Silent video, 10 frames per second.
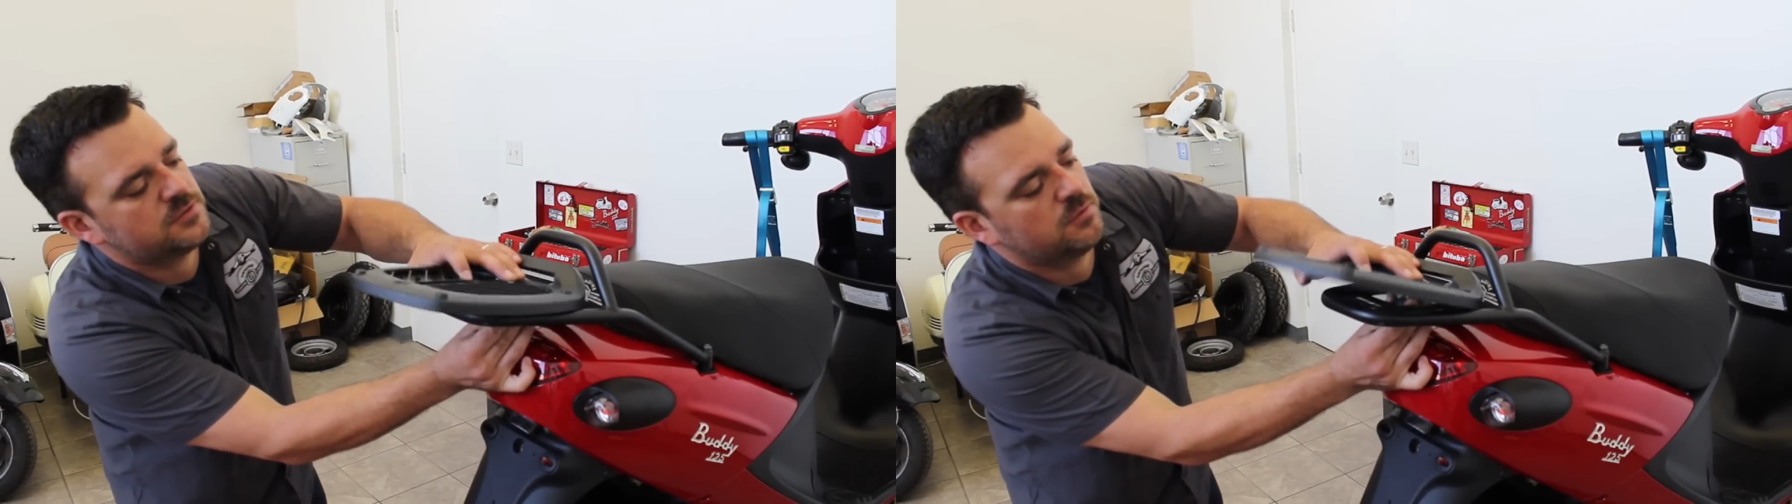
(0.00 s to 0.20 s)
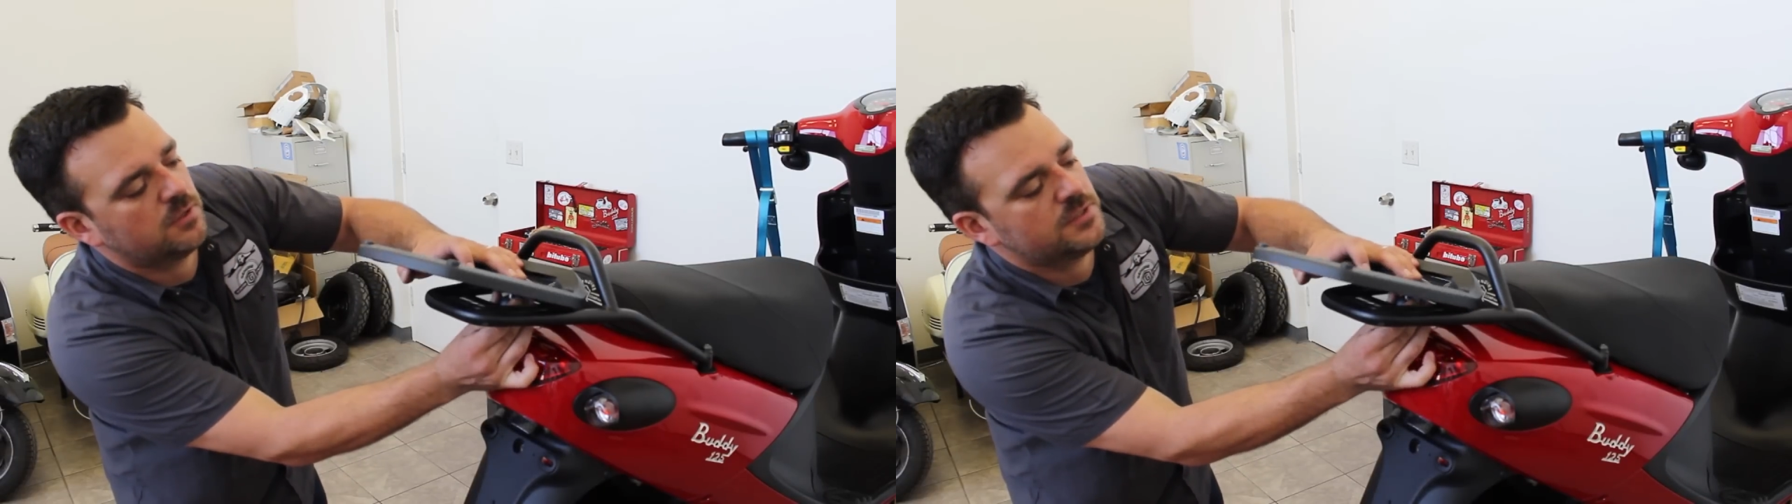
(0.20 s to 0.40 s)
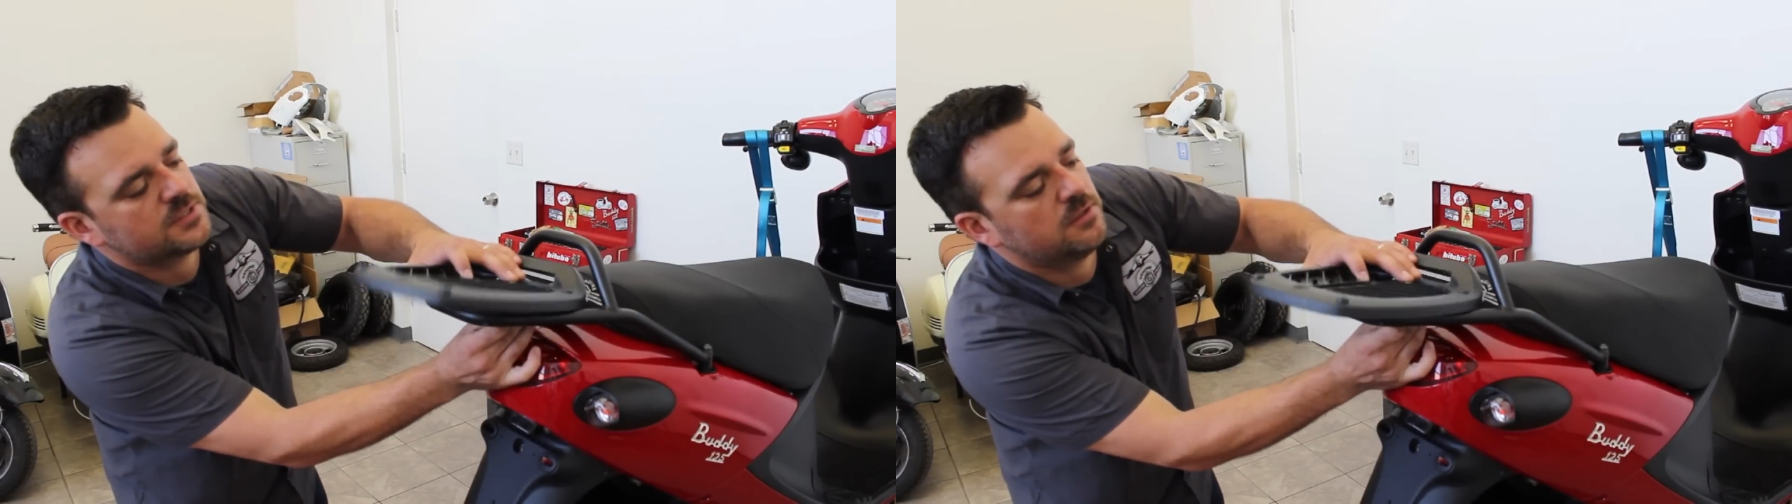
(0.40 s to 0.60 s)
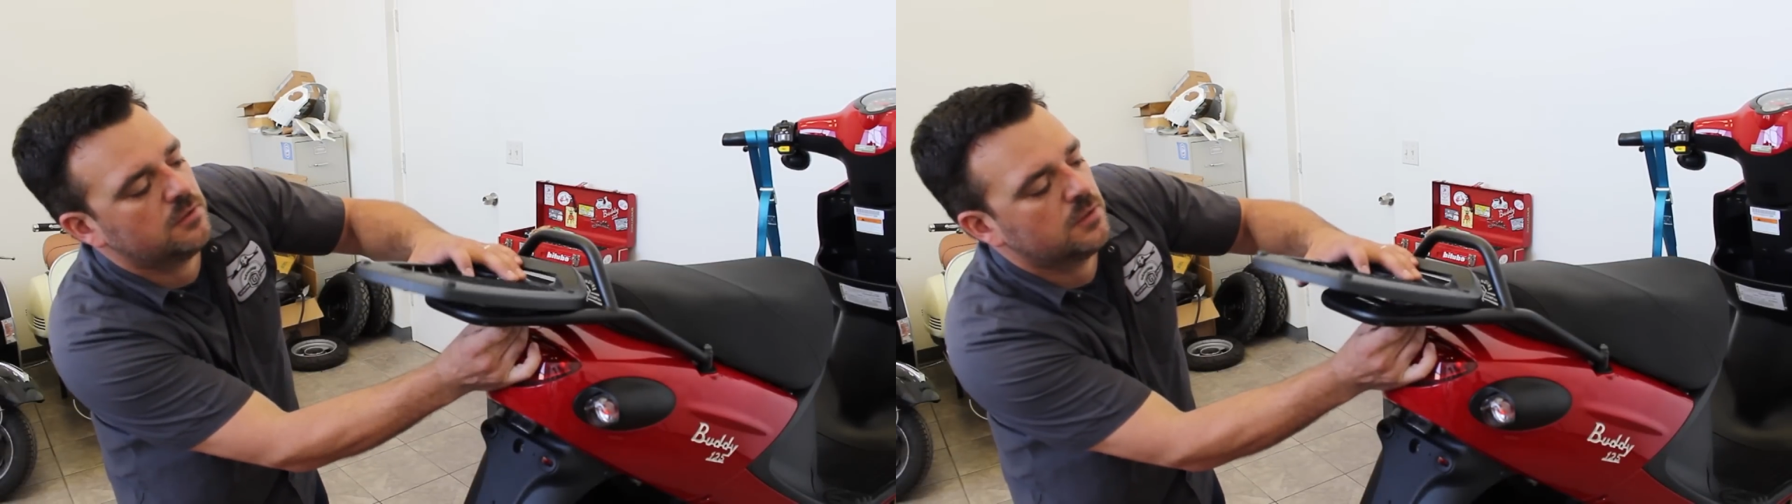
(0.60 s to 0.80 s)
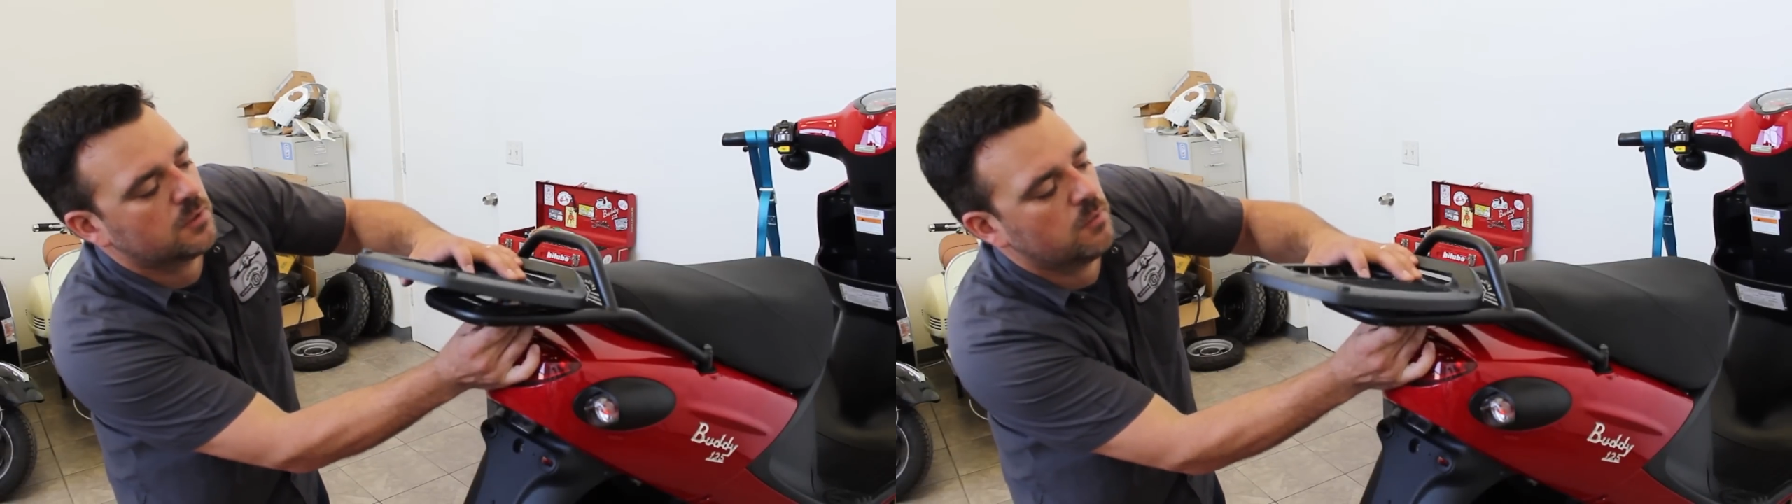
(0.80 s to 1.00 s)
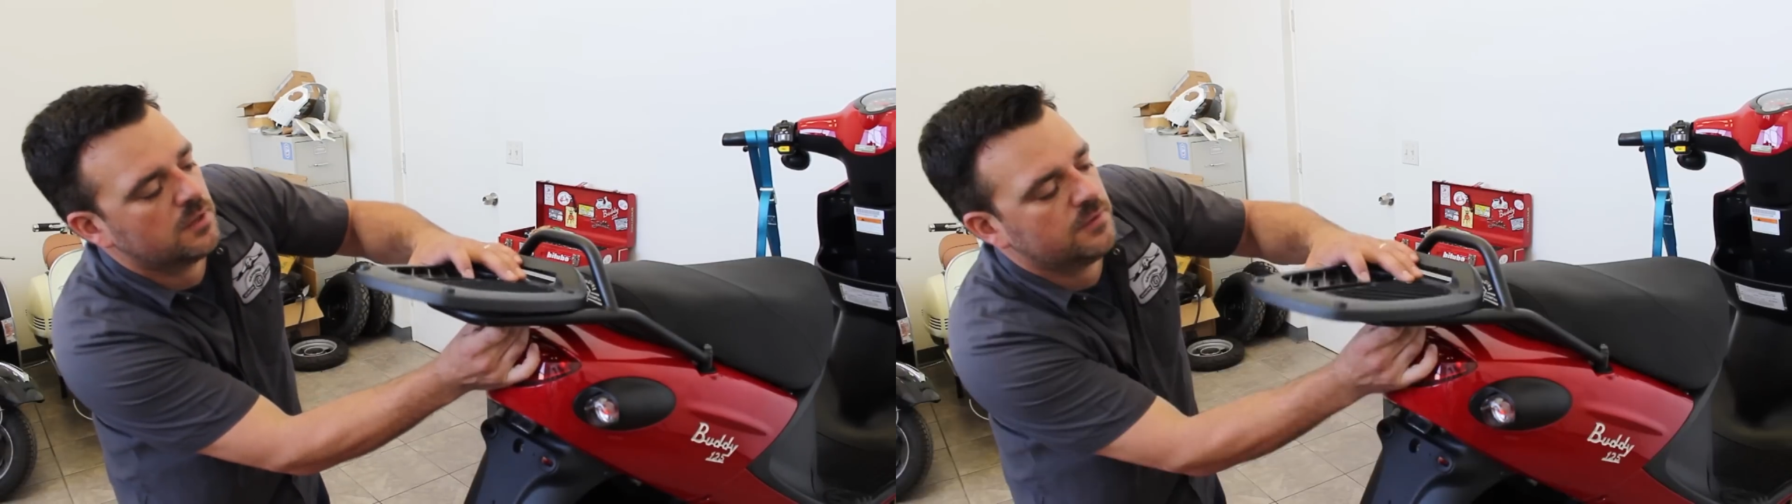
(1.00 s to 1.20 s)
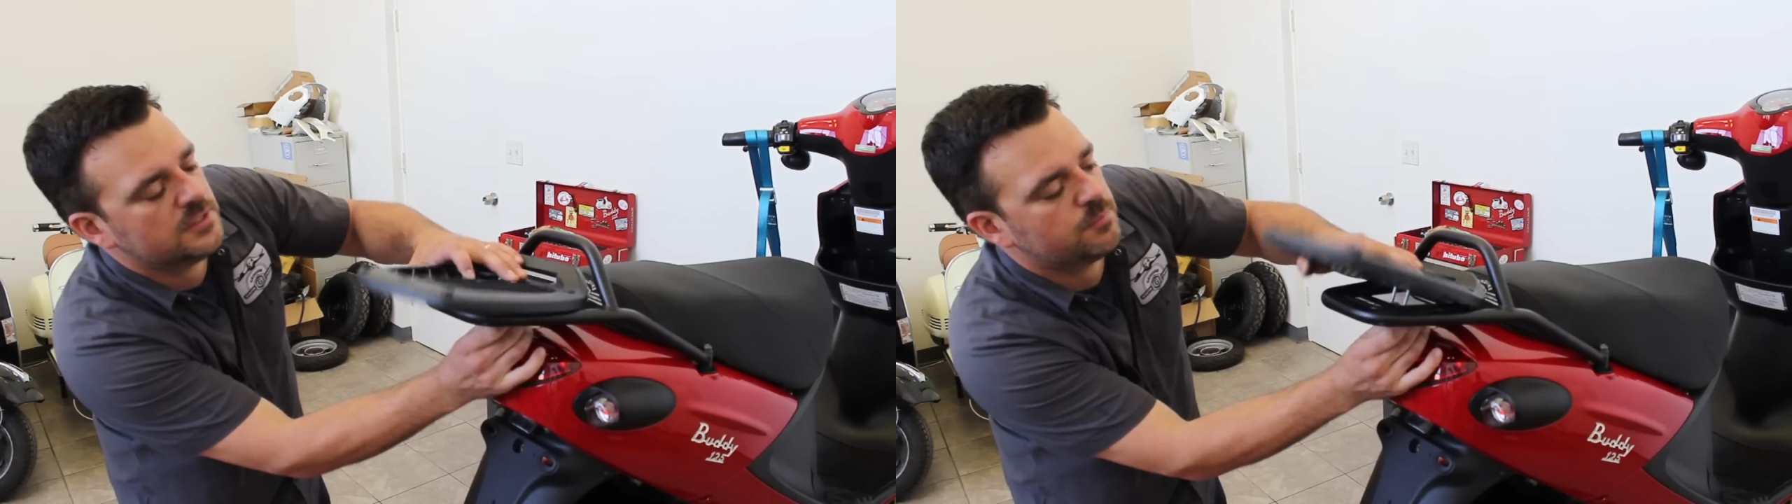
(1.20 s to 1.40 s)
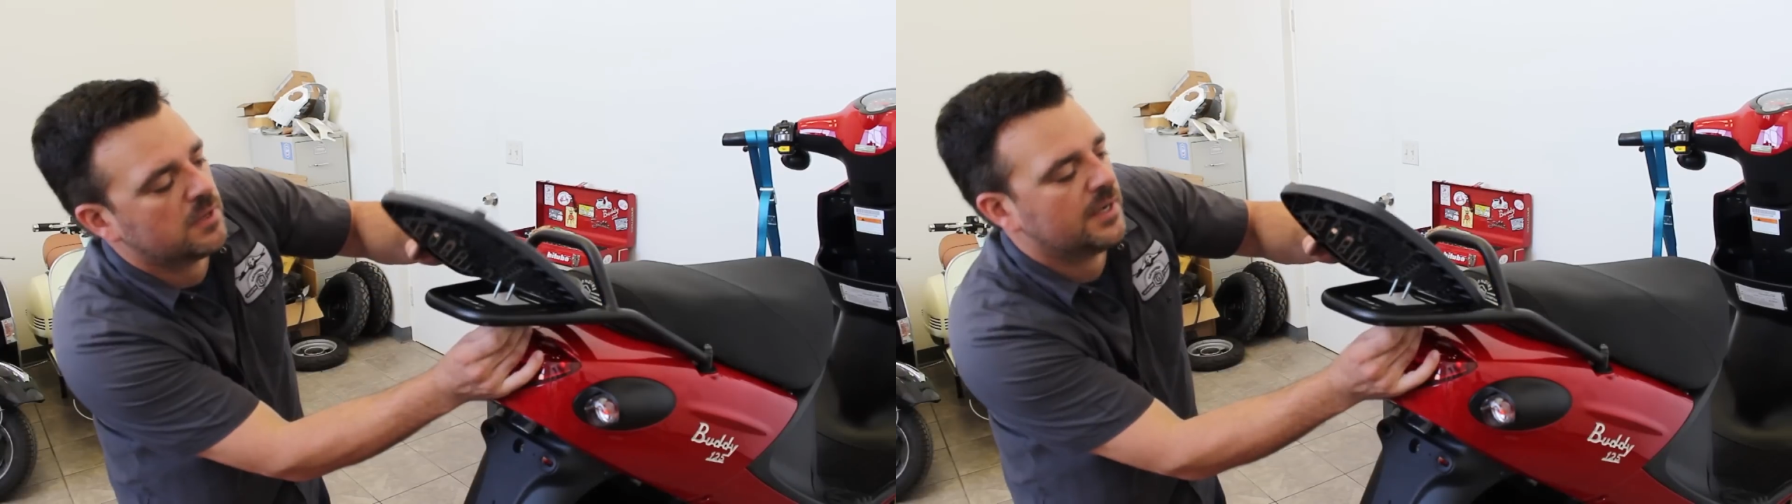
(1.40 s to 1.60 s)
to where it's going to hook one of
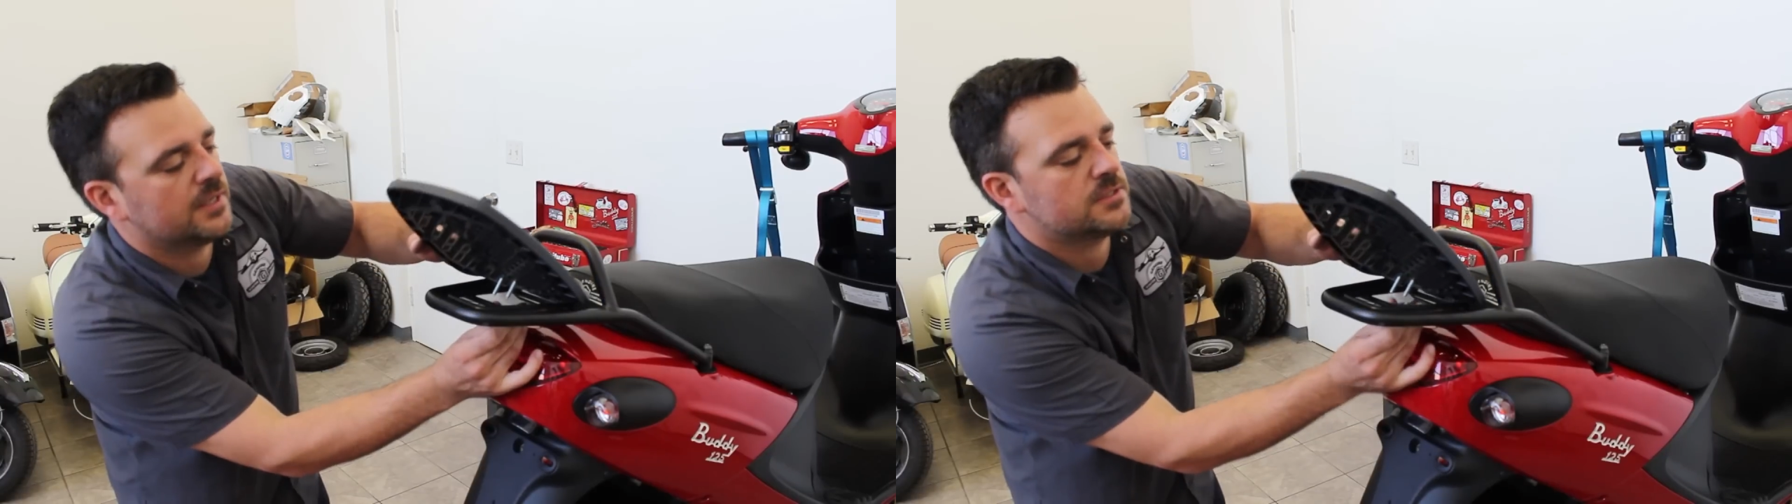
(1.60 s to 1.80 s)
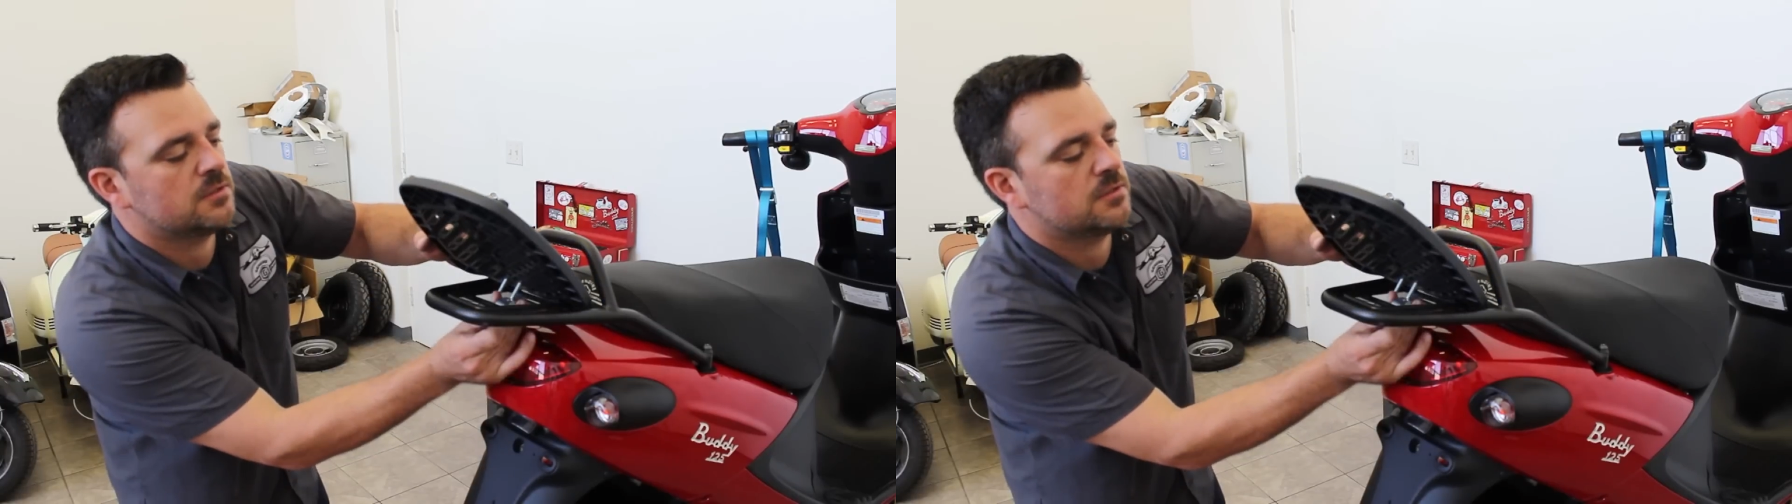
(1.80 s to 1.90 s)
these brackets.